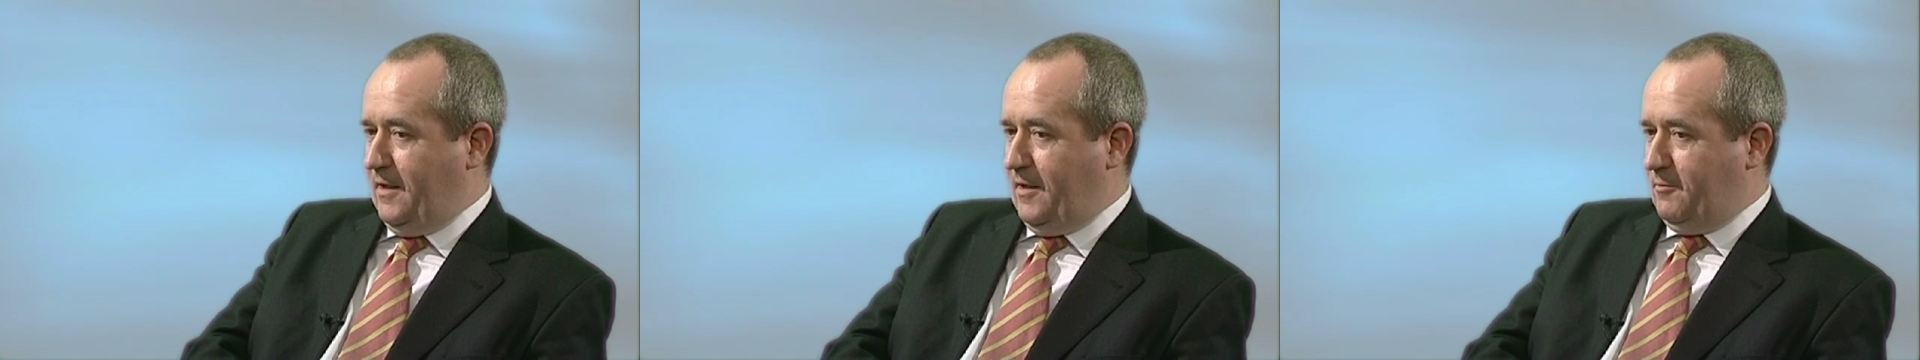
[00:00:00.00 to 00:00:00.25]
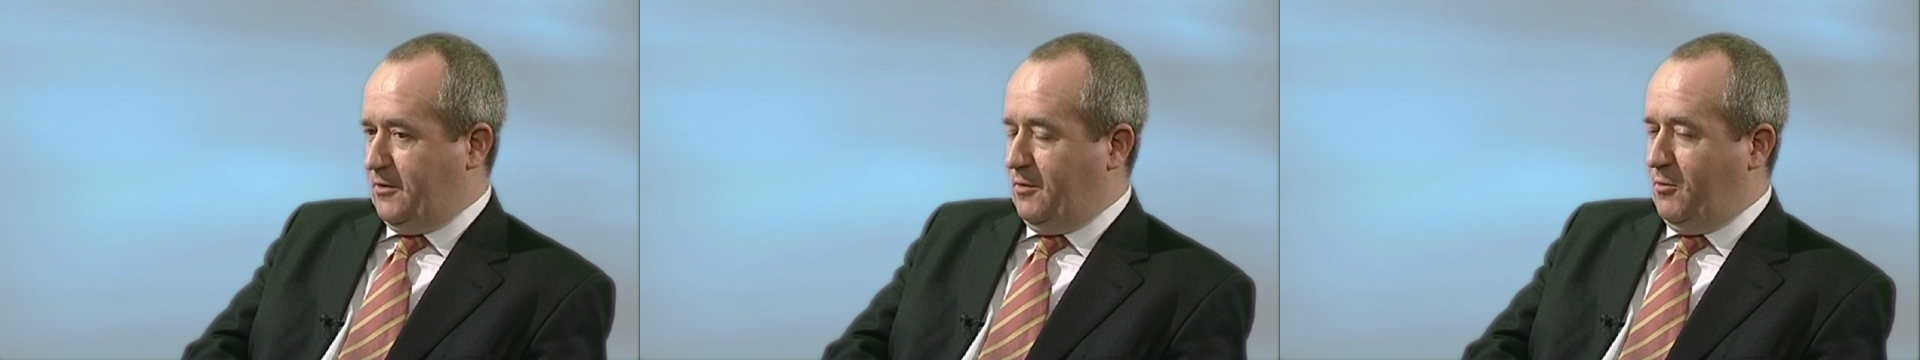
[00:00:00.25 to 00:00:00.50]

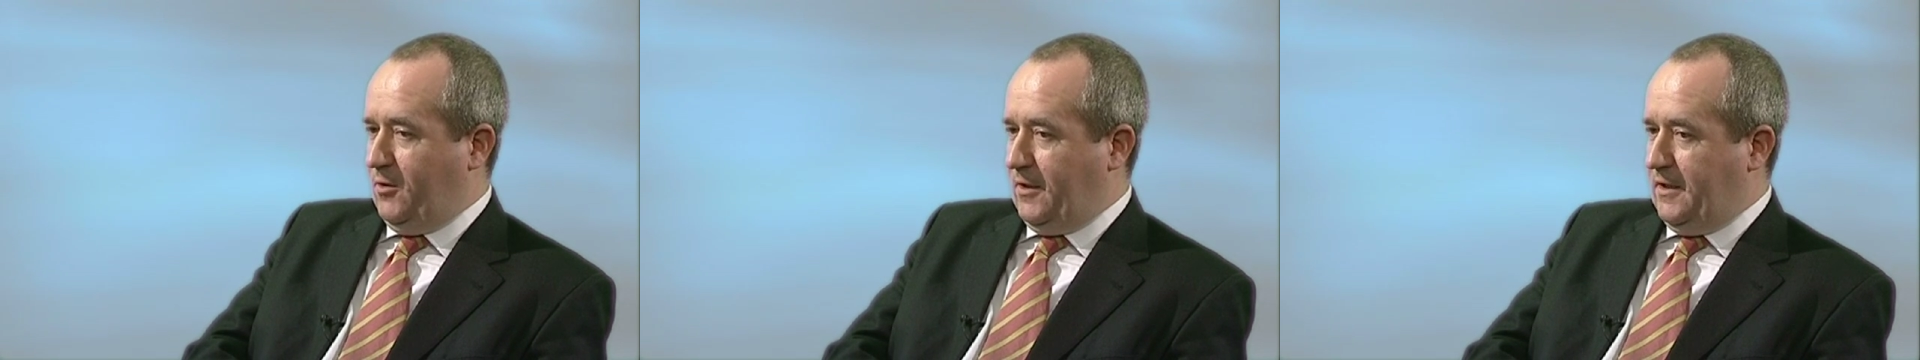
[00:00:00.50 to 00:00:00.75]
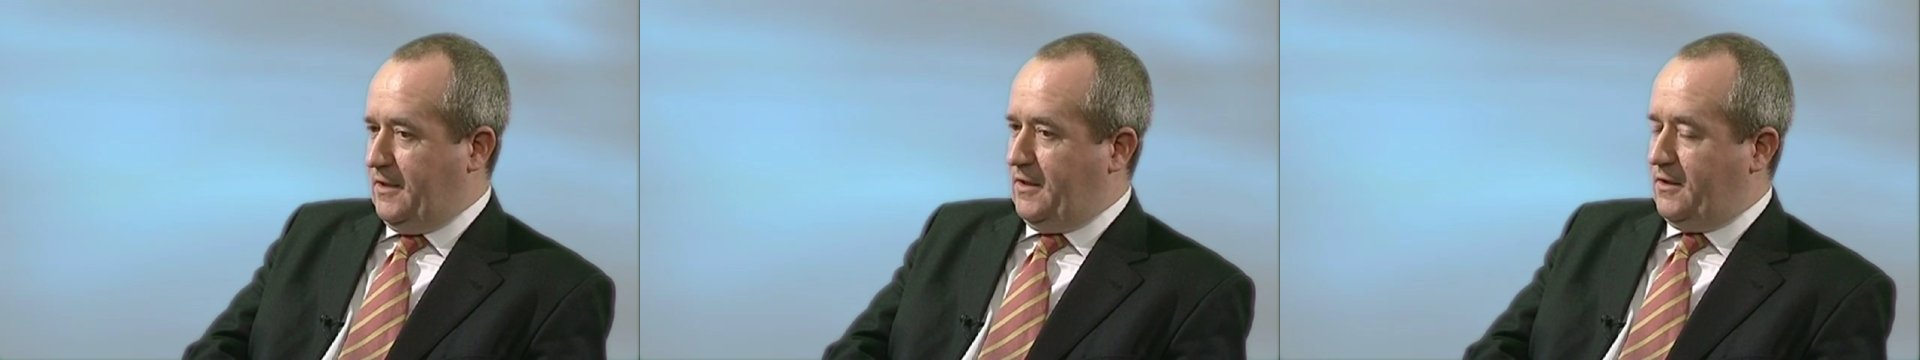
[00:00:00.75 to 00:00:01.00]
Um, some
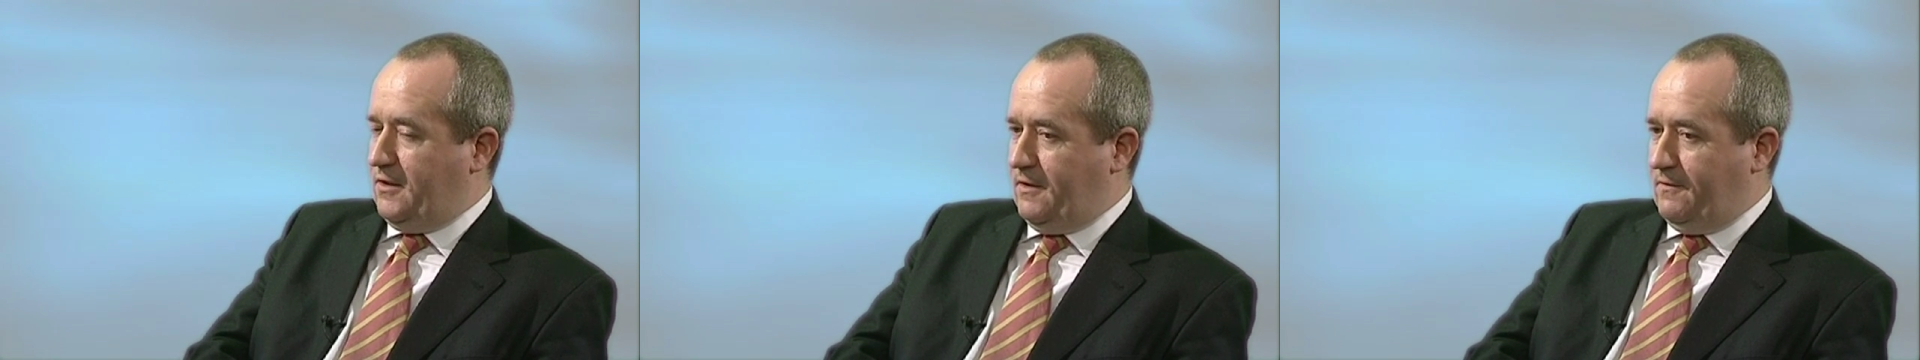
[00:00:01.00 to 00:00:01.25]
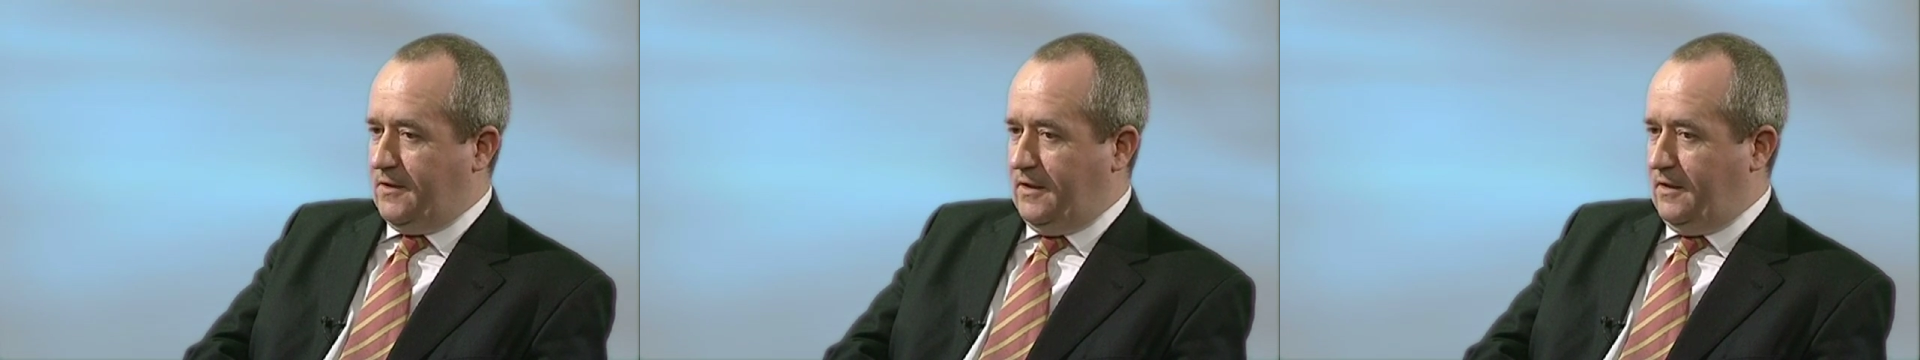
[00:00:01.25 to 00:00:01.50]
organizations
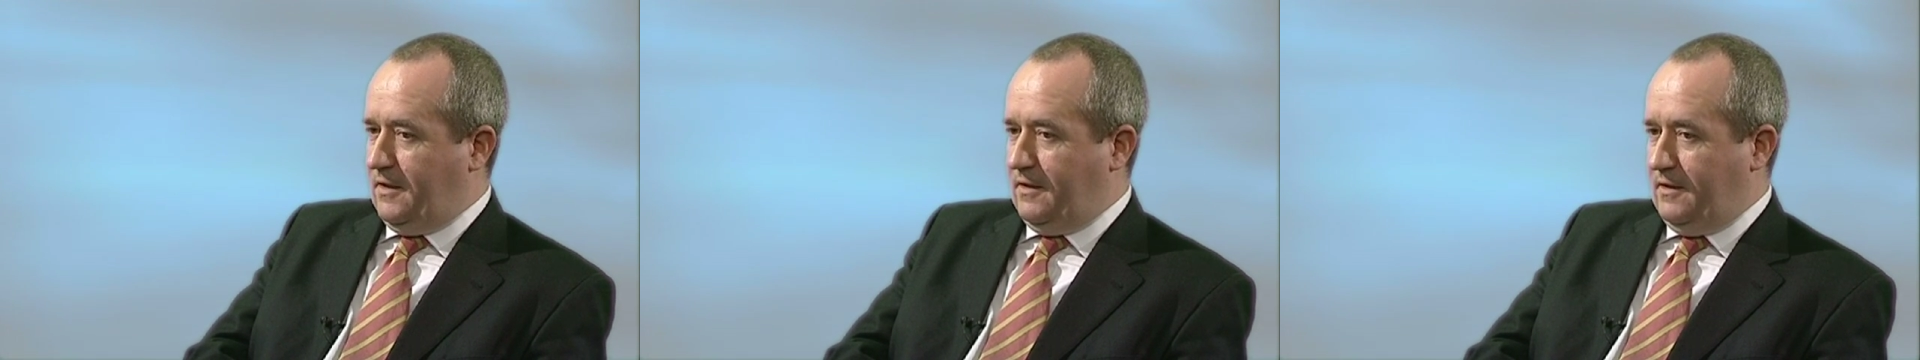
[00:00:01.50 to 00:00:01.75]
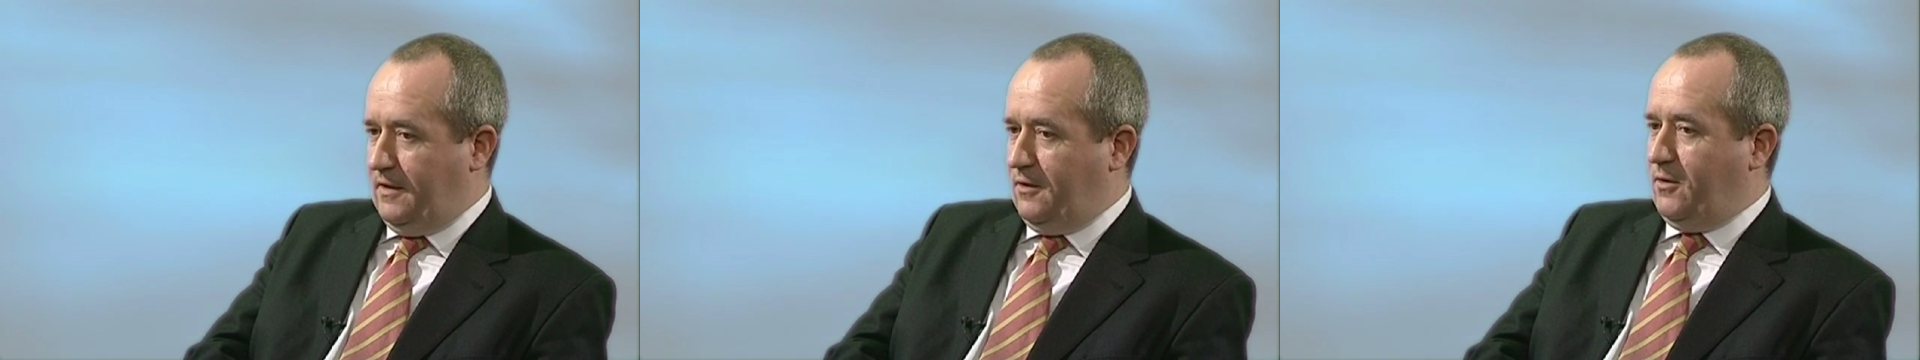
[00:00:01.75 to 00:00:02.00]
have seen
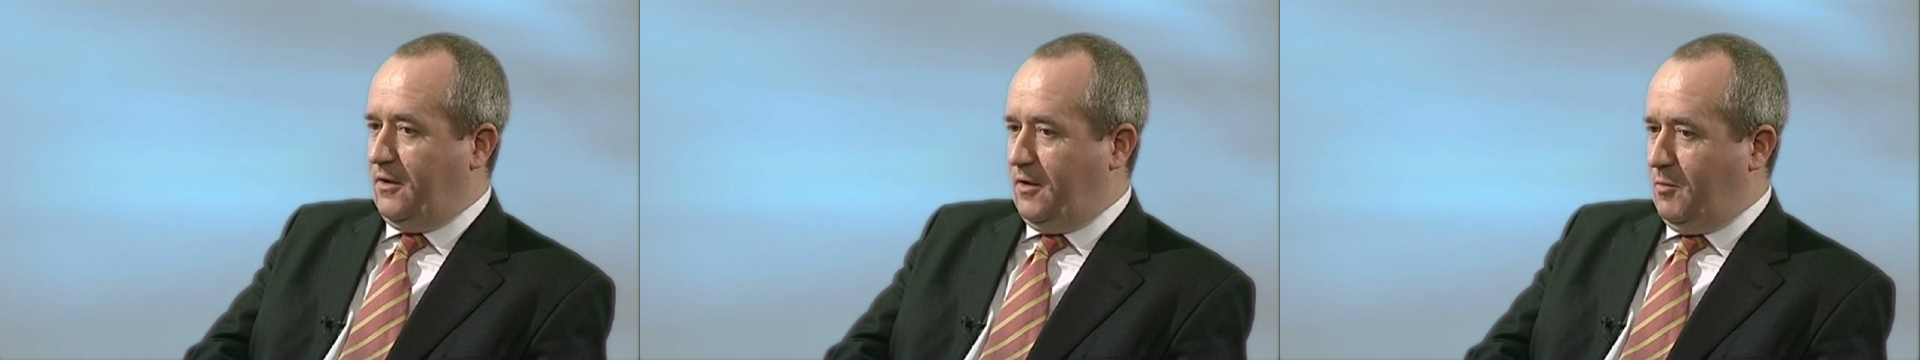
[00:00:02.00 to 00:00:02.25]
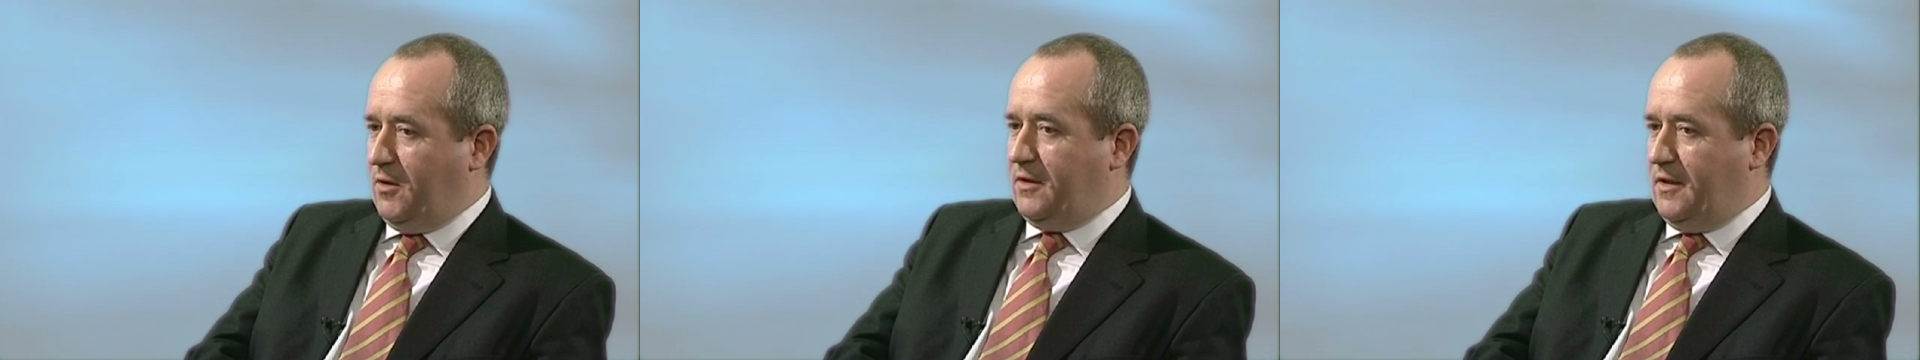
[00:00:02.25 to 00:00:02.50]
that they do it on
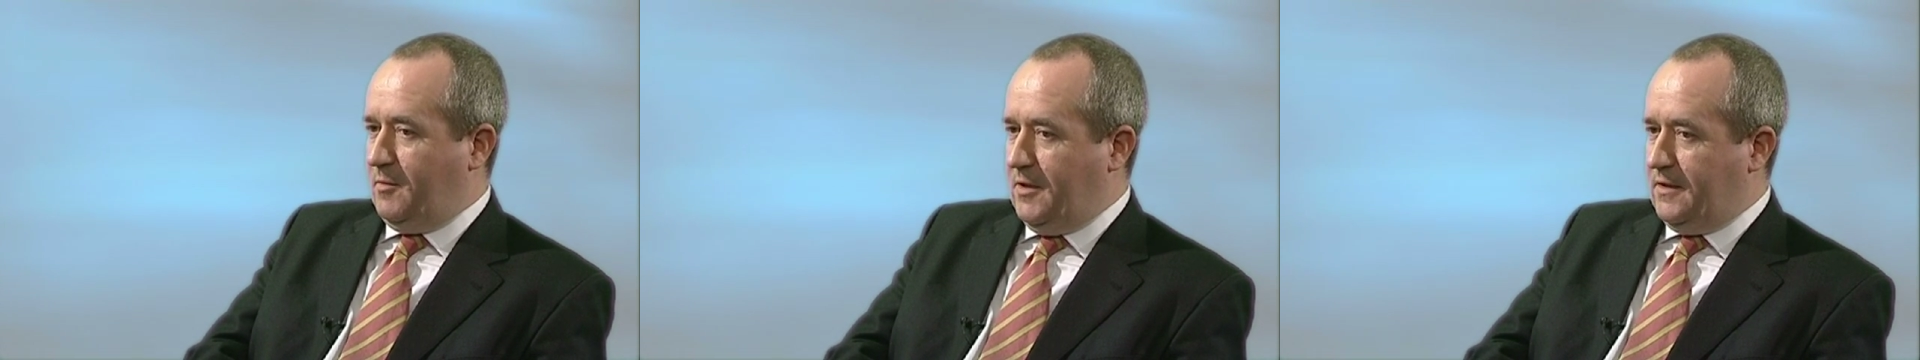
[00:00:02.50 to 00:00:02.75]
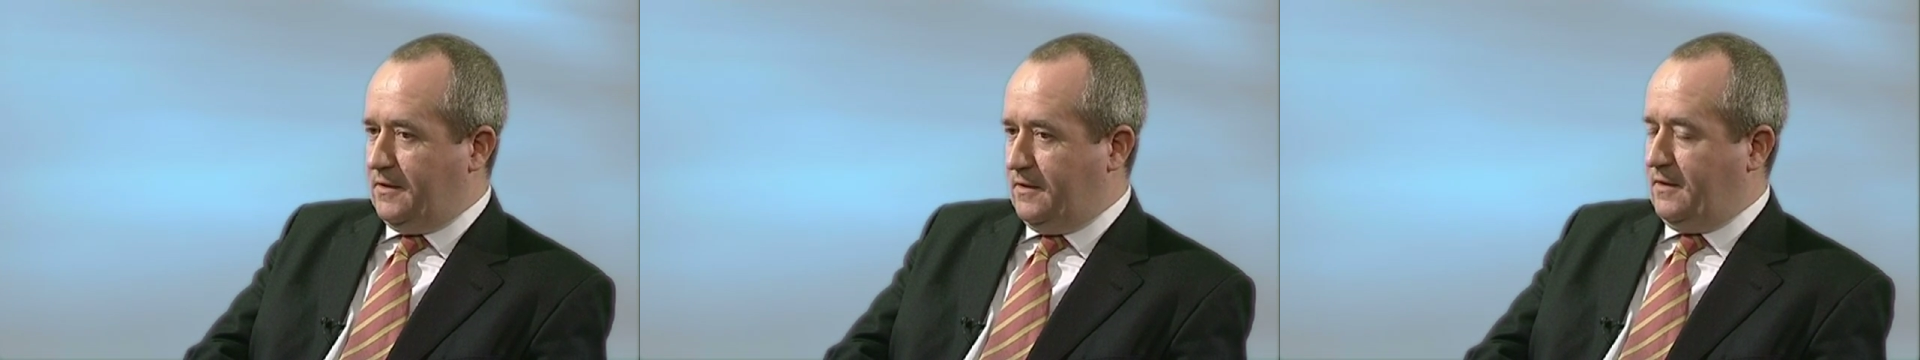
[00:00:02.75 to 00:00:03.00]
a monthly
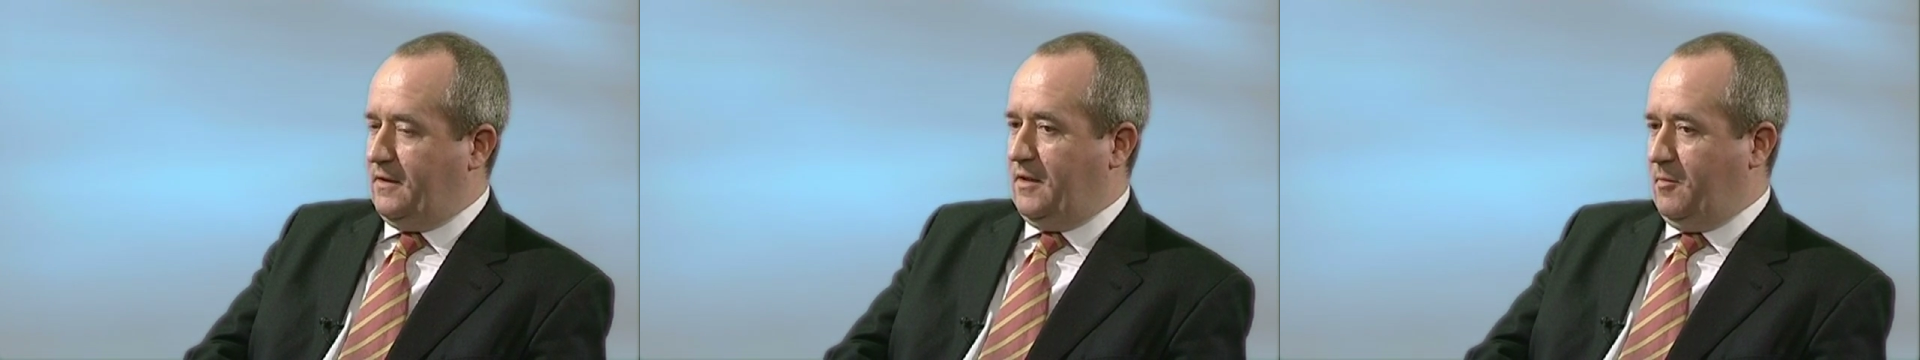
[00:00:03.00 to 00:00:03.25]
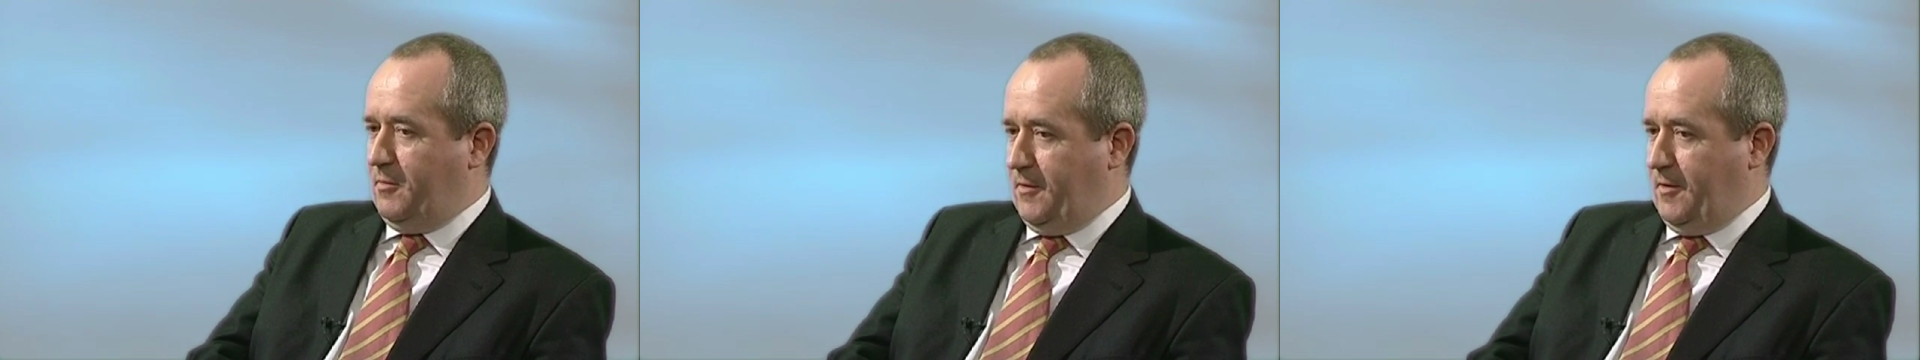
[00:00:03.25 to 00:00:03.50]
basis and they